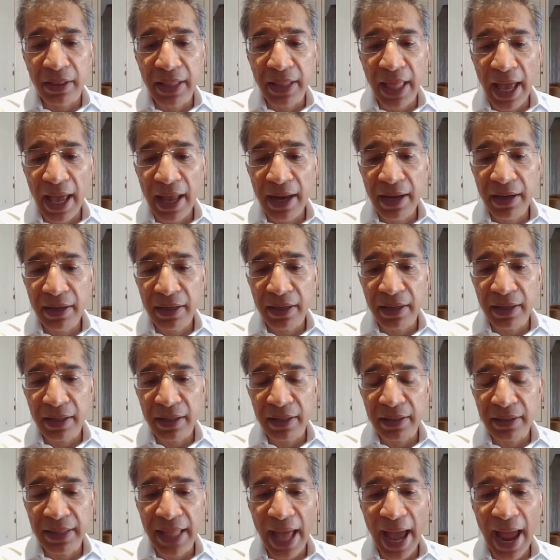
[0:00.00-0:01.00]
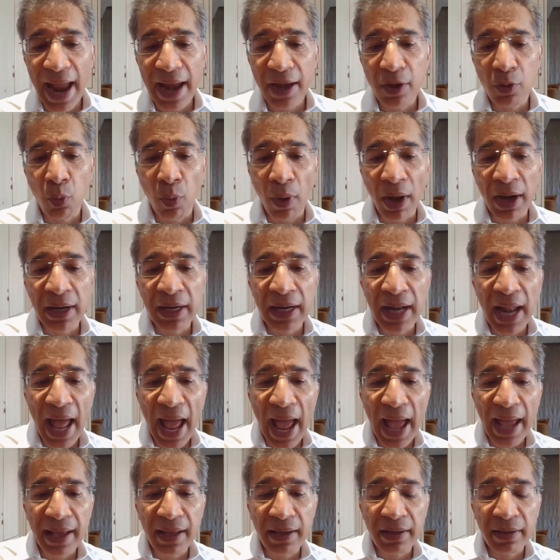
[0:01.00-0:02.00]
Then that 1
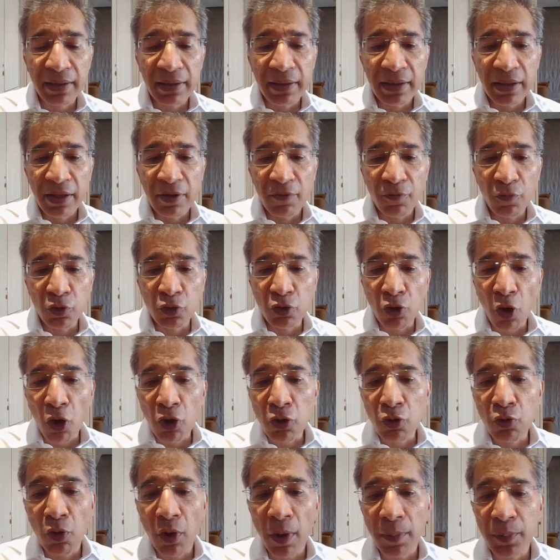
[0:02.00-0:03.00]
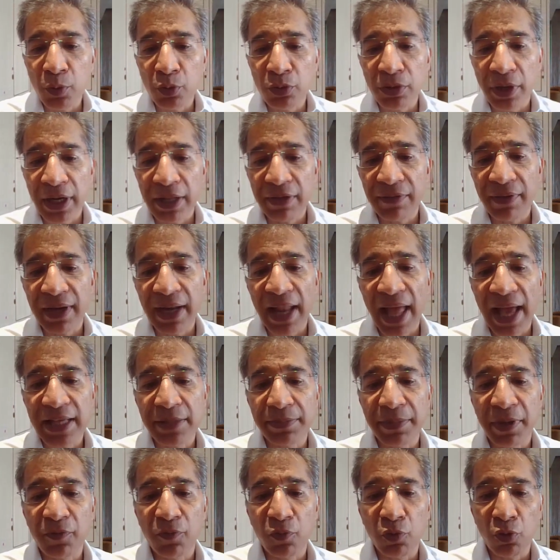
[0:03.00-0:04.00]
lakh would not go up to 31
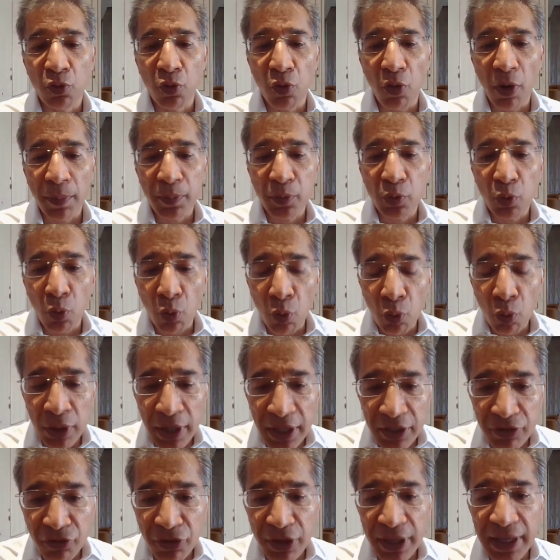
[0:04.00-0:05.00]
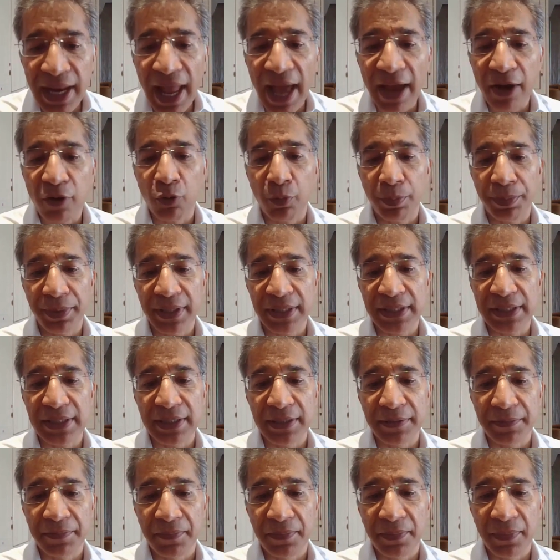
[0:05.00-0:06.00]
lakhs, but would go up to only 3 lakh rupees,